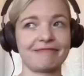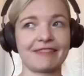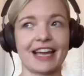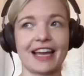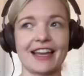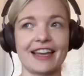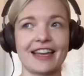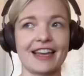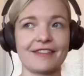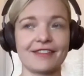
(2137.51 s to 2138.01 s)

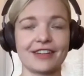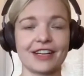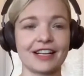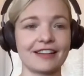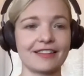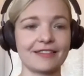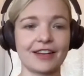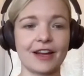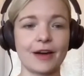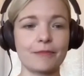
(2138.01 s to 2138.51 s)
I have a
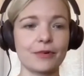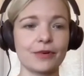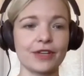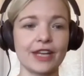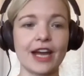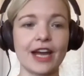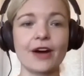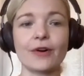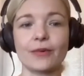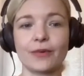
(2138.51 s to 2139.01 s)
couple
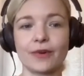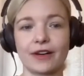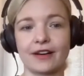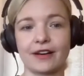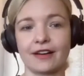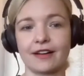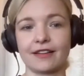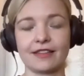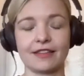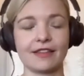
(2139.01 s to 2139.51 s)
now
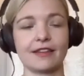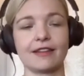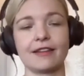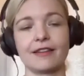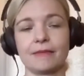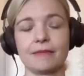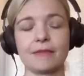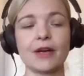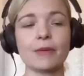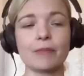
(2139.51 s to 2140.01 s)
where
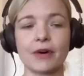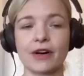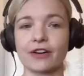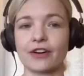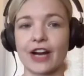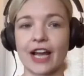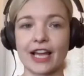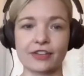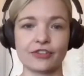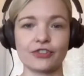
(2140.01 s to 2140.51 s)
the male
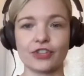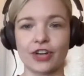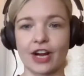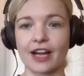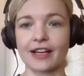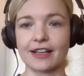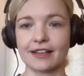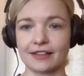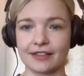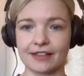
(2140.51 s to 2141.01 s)
partner has
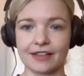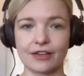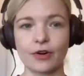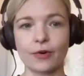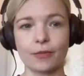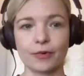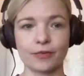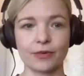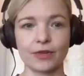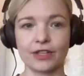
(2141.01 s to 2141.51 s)
tried an
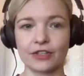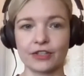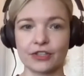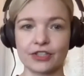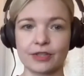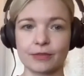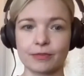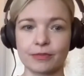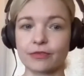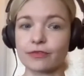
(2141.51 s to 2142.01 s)
open
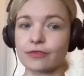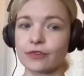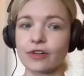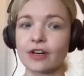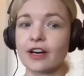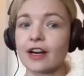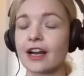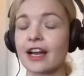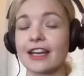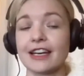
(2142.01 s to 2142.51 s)
relationship
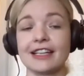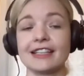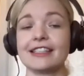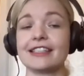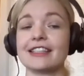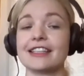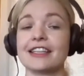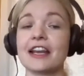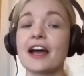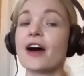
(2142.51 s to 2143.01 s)
before and it
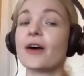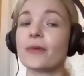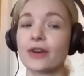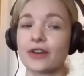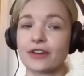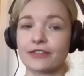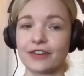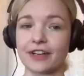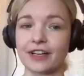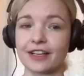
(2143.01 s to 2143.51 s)
did not
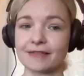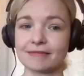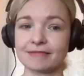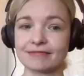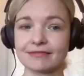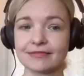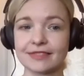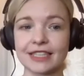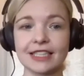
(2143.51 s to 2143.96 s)
work for him.